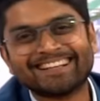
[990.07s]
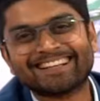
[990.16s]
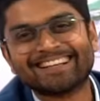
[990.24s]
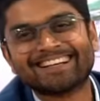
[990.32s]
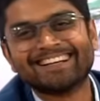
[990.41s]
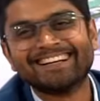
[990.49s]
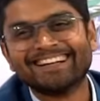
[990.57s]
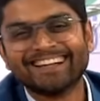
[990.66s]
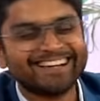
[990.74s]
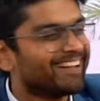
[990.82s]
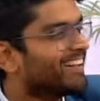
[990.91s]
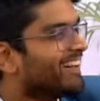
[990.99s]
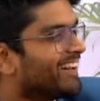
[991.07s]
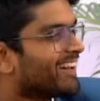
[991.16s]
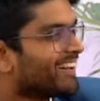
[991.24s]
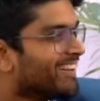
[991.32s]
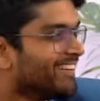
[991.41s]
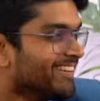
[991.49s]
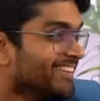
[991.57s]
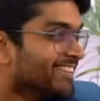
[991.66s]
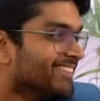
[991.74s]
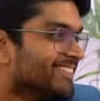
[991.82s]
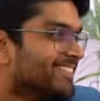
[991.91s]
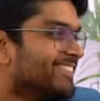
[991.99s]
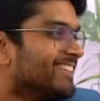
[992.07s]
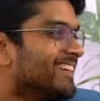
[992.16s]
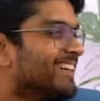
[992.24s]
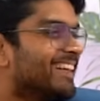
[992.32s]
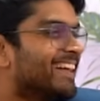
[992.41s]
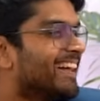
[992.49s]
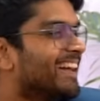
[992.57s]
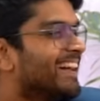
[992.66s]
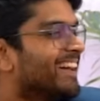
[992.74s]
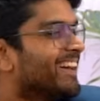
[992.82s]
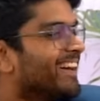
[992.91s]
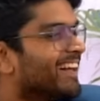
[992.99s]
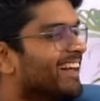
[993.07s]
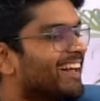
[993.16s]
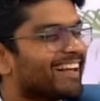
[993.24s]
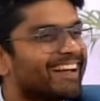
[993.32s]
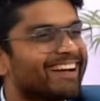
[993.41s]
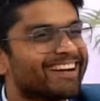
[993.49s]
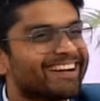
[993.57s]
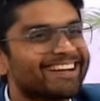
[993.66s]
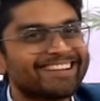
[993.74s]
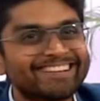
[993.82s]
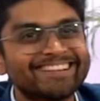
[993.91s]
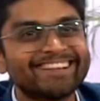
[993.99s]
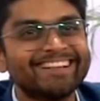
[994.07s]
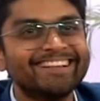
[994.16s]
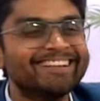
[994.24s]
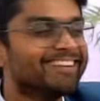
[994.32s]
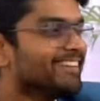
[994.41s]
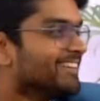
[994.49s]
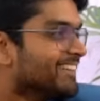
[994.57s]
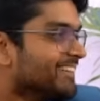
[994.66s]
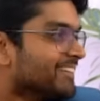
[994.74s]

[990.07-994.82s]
No words are spoken by the person on screen.